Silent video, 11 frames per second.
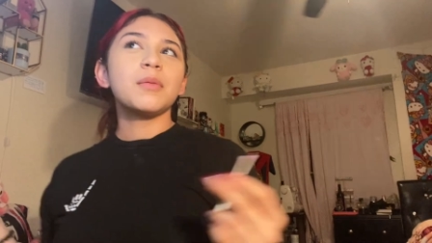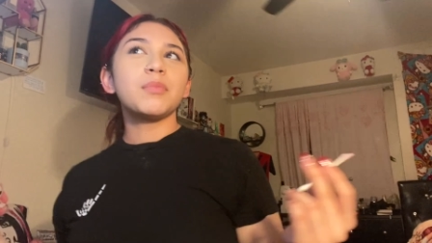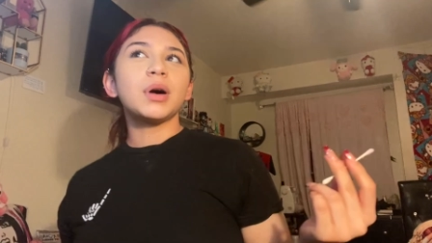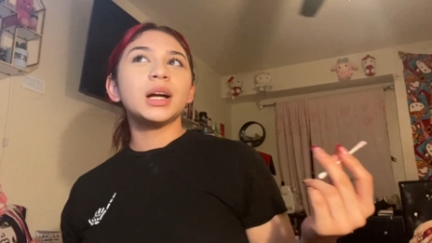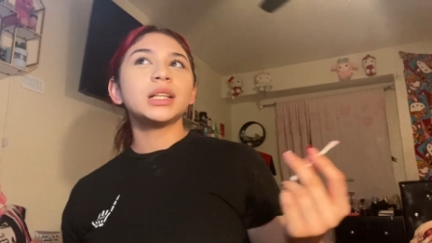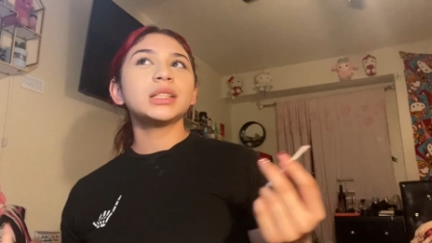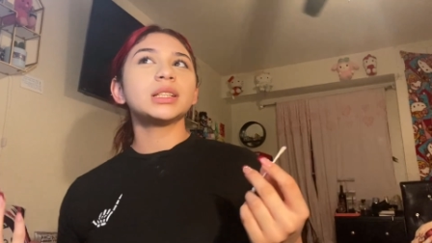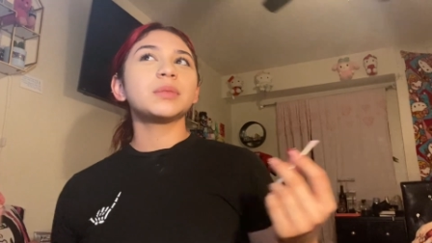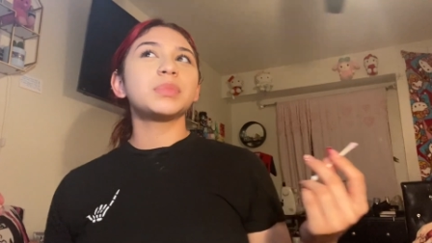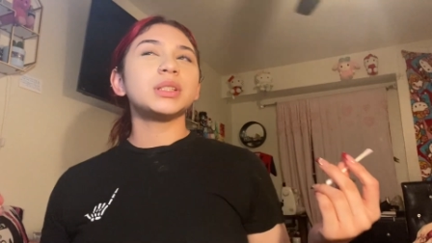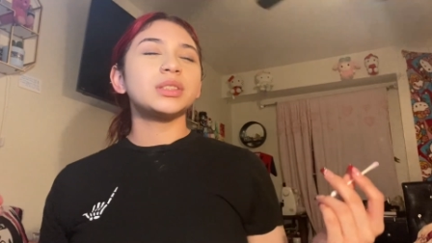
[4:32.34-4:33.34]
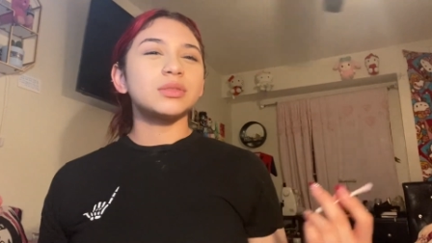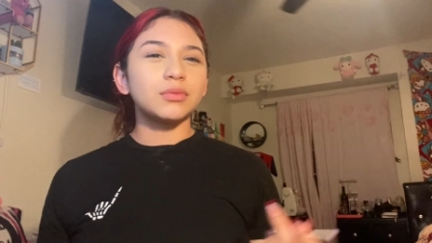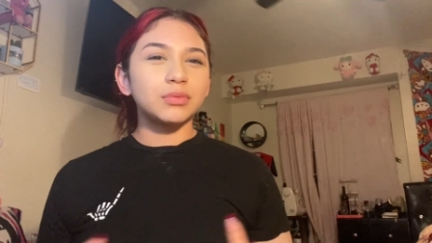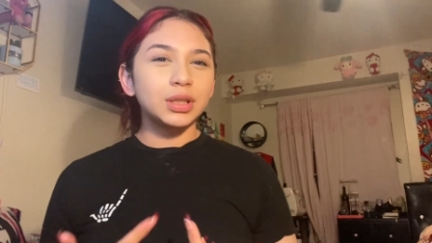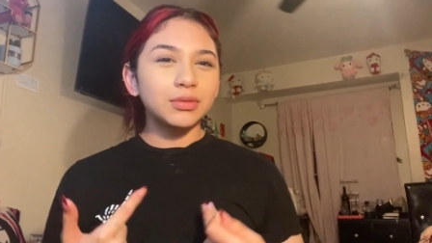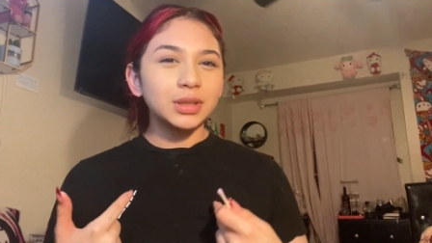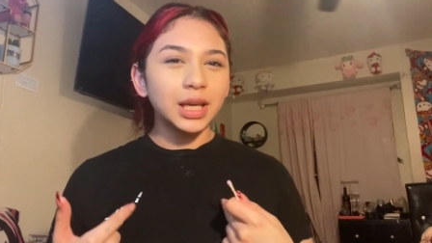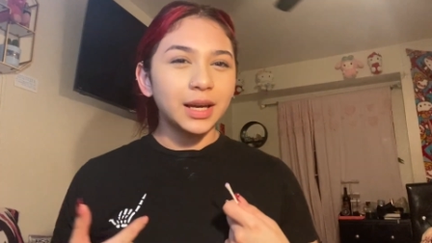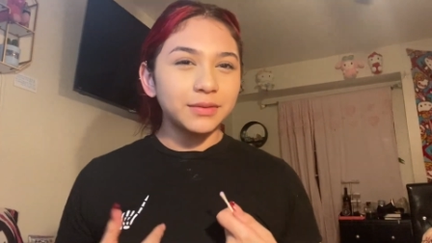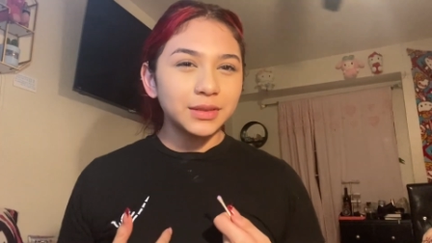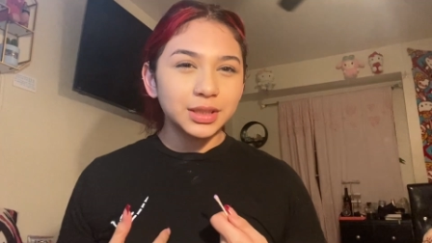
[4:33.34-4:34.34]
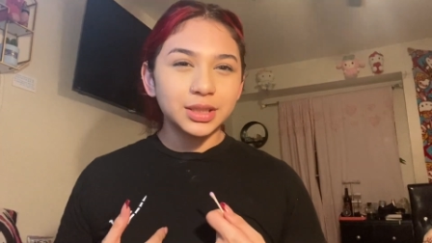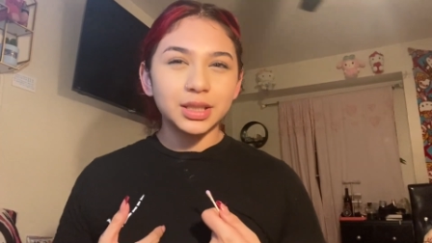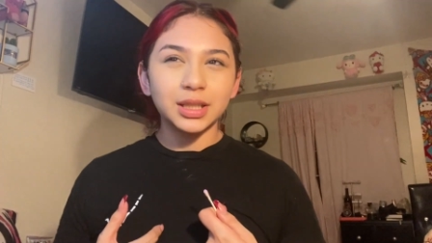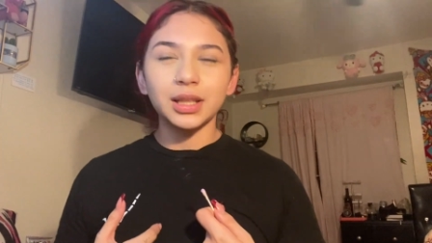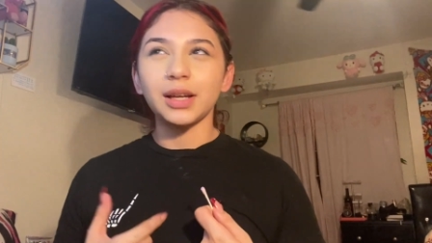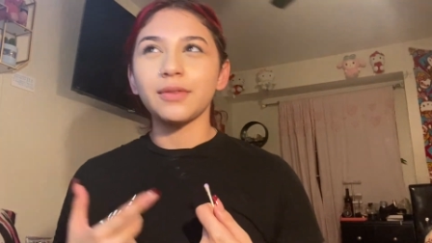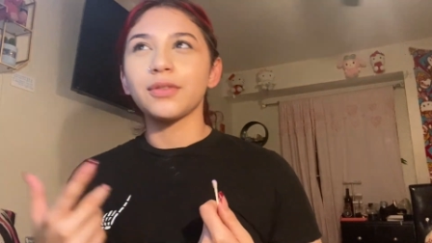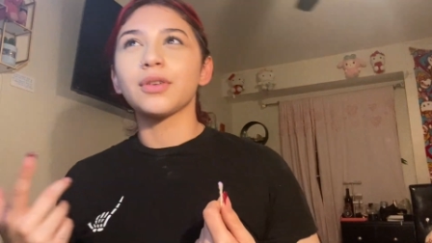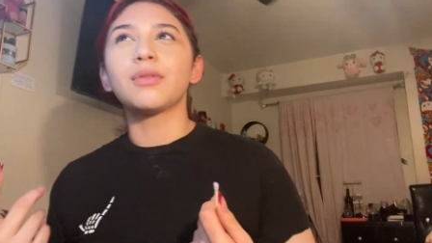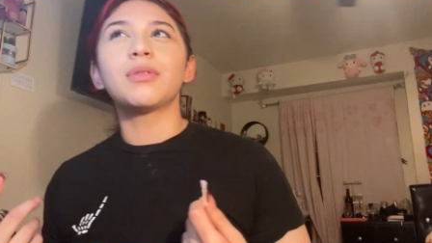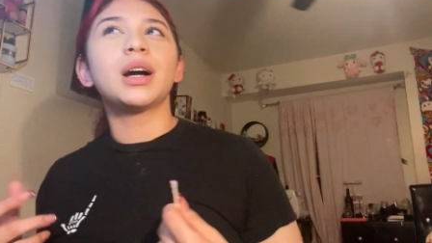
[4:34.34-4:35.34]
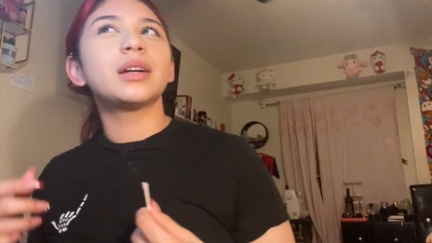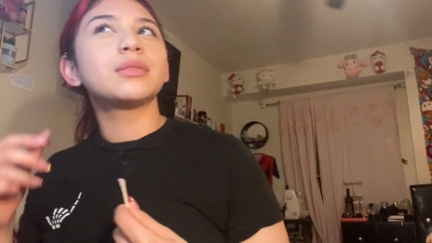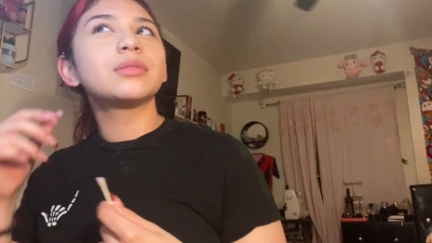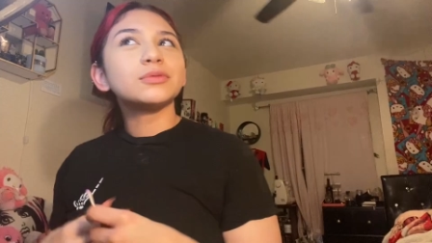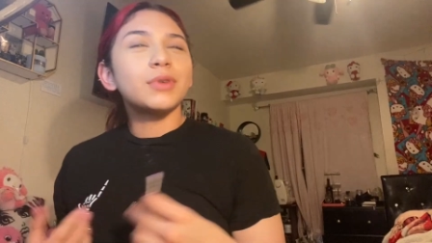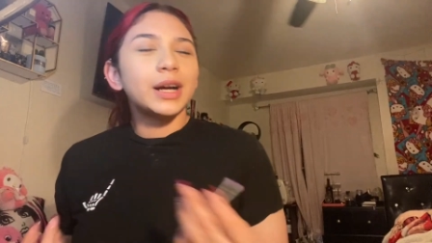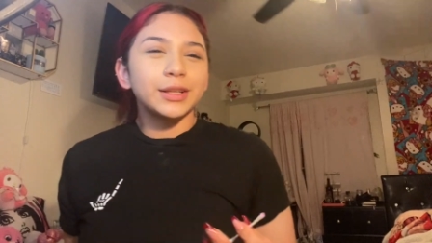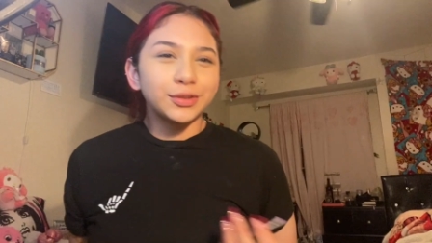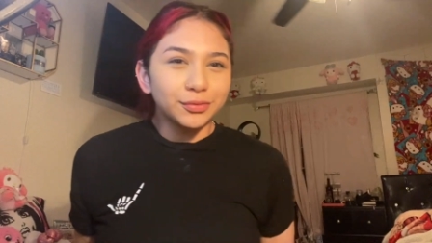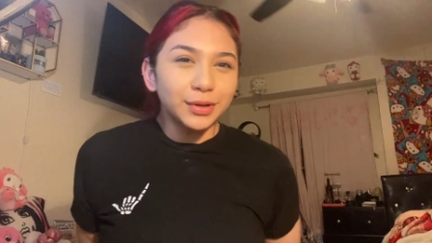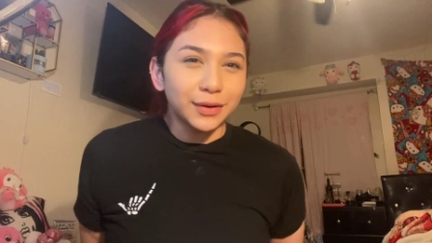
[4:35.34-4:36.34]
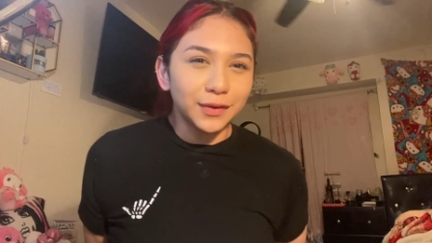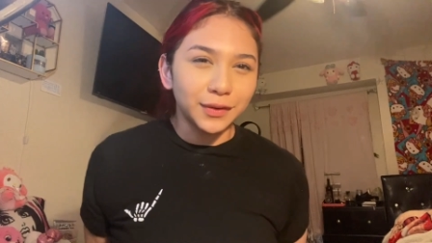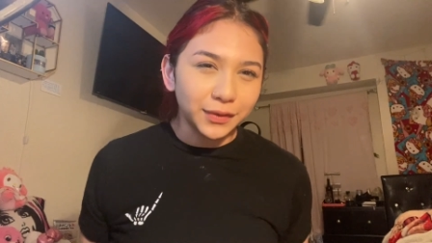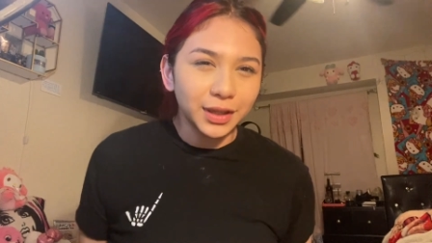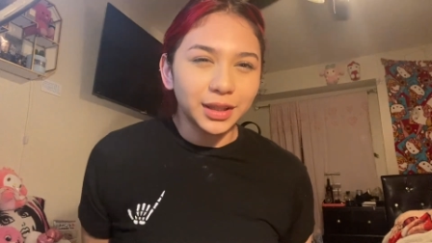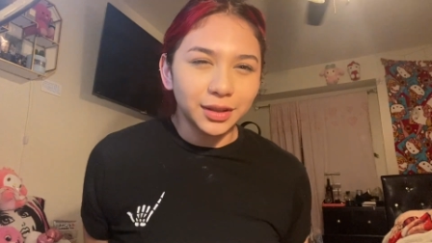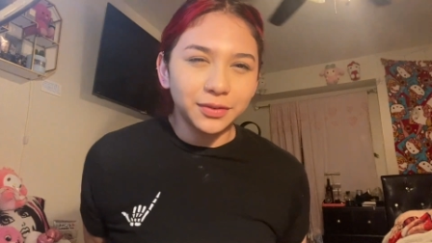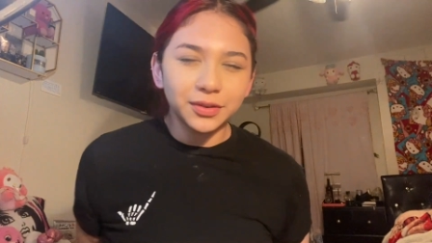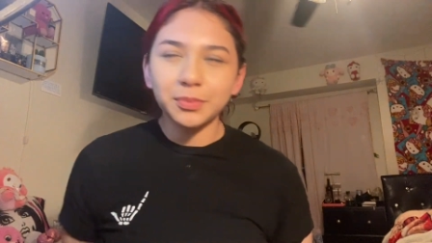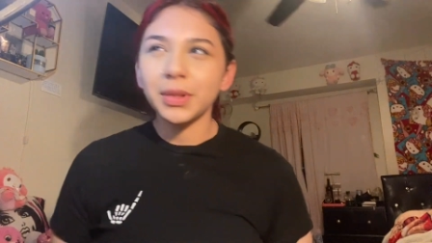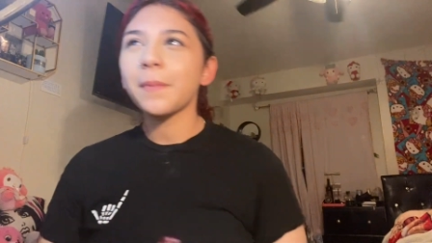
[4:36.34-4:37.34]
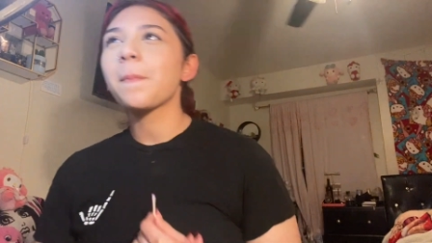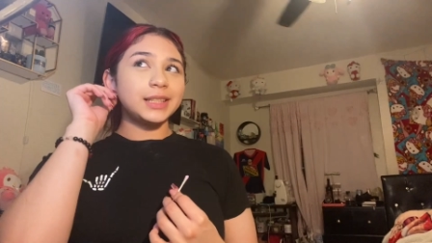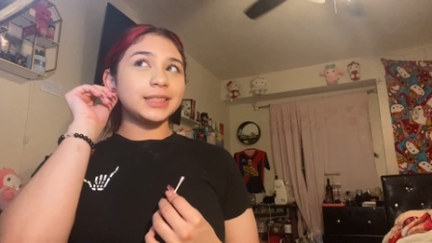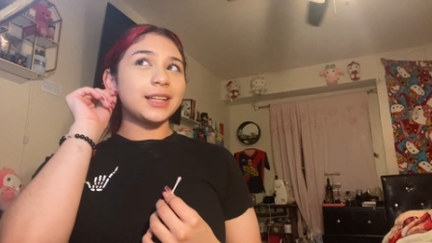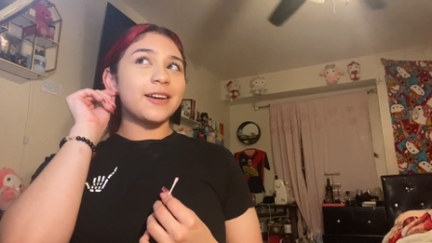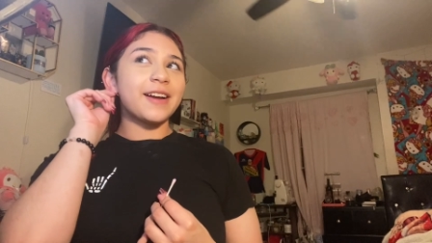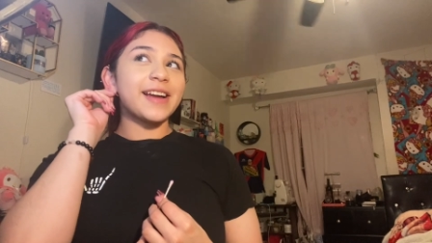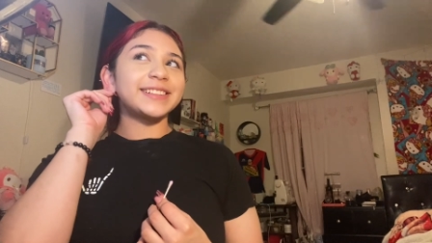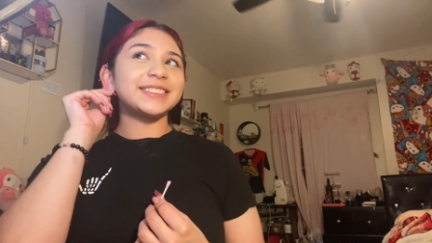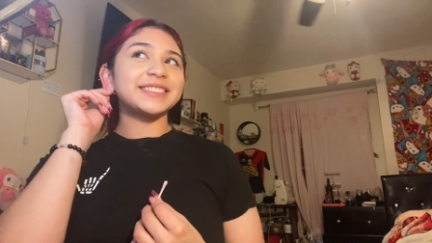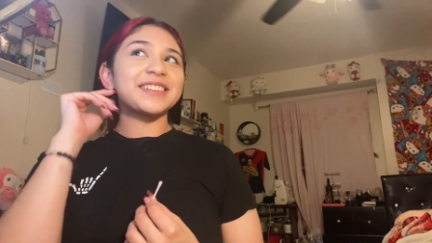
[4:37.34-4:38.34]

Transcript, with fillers: Bodies like, bitch, we only have this shit like for a while. Why do you give a fuck? You feel me? It's alright.